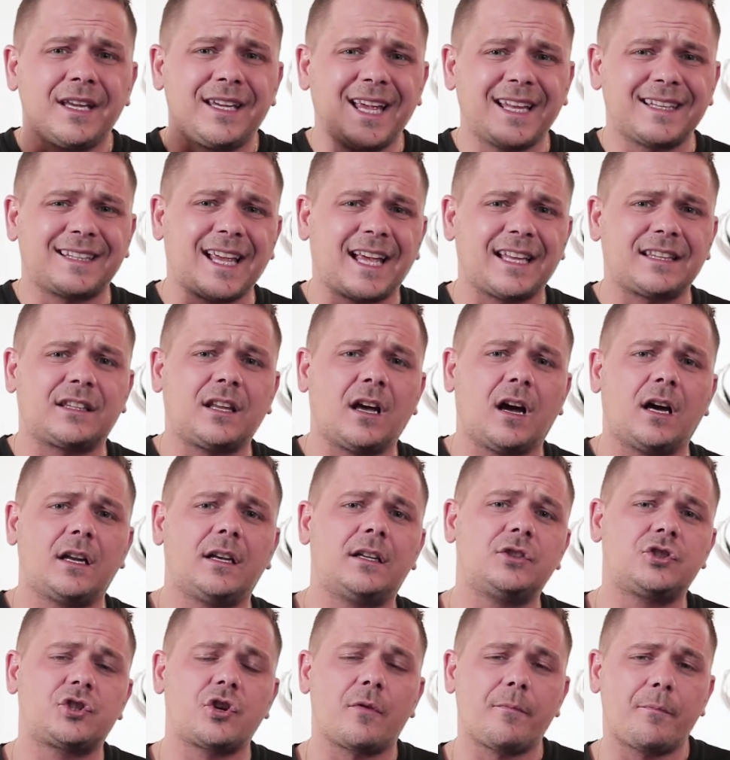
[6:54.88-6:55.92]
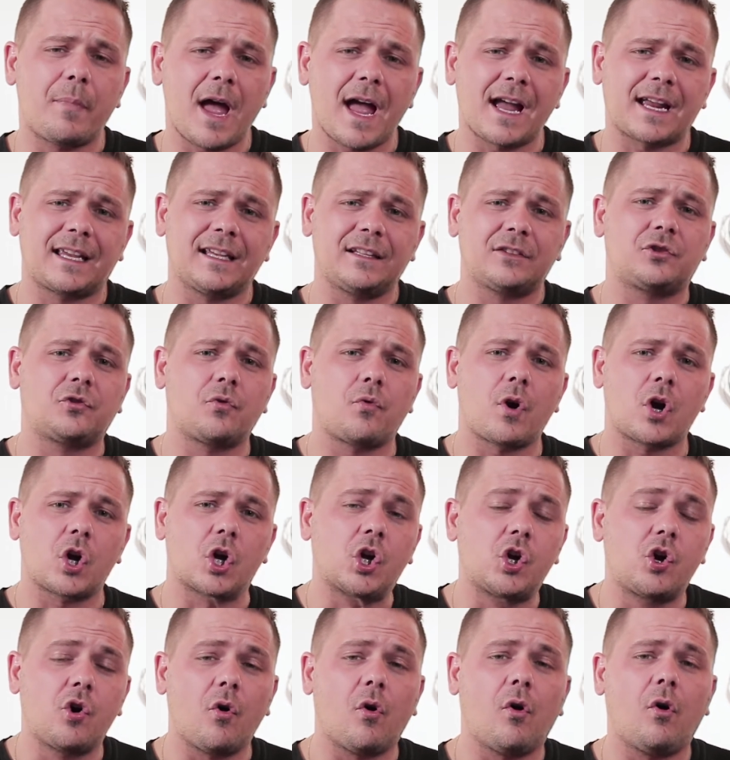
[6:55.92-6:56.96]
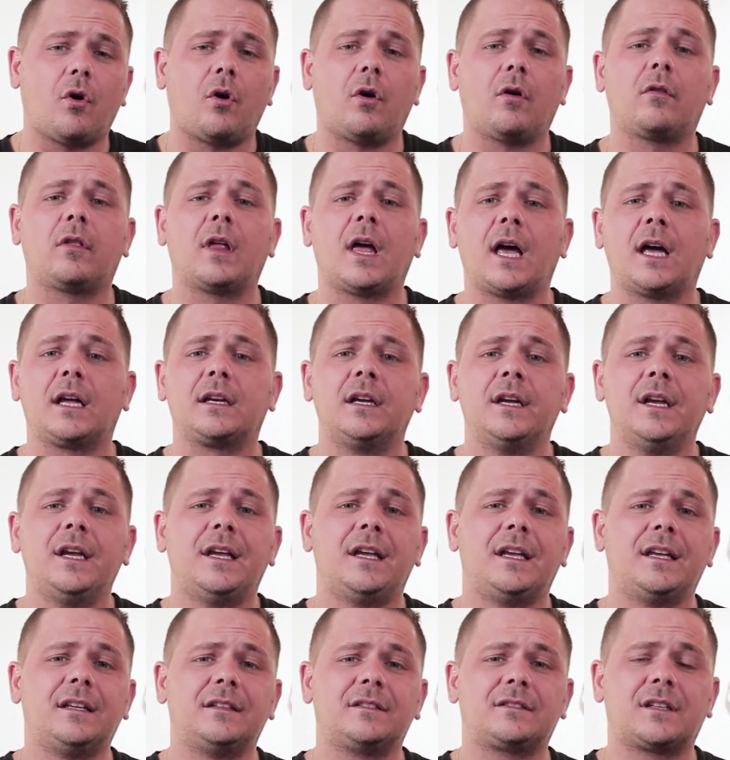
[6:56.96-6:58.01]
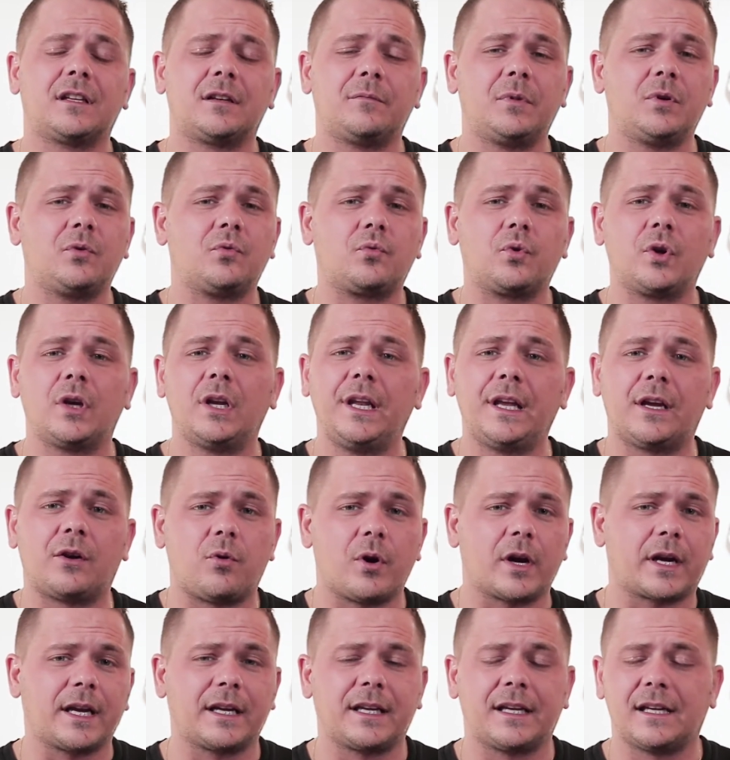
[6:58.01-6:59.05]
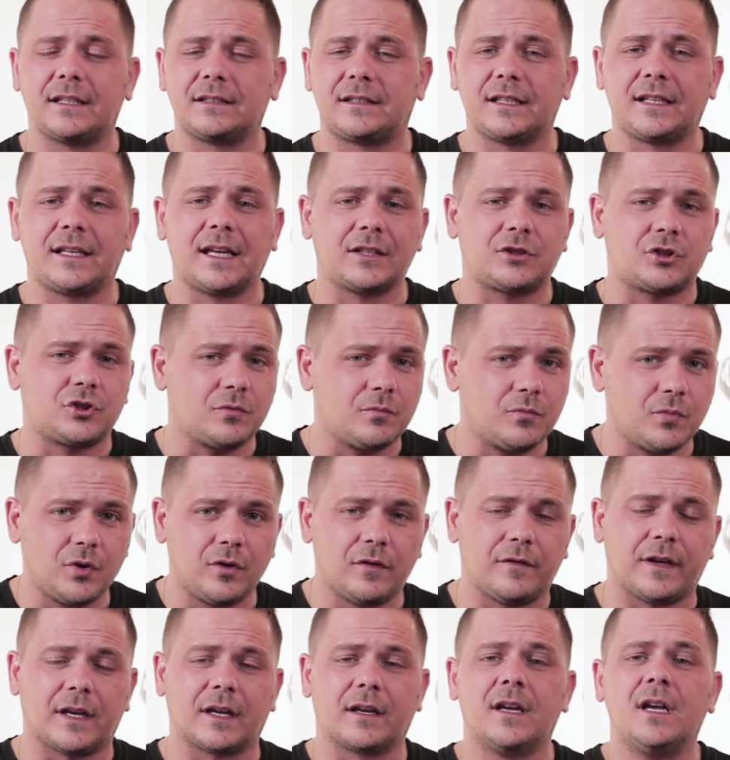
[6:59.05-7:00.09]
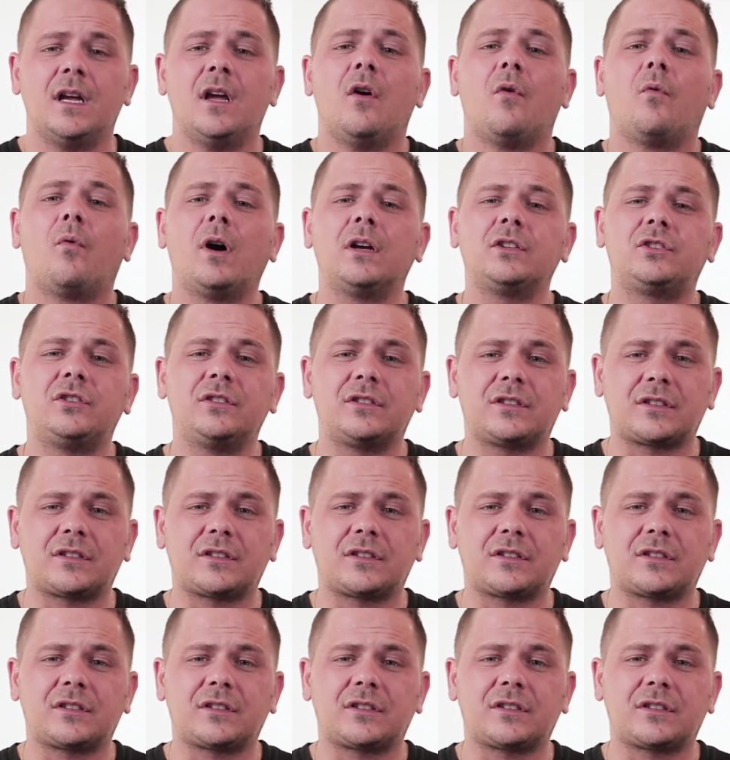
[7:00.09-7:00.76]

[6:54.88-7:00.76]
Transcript: get that done, and jump back into a goal that is going to be really quick again to get you moving. Once you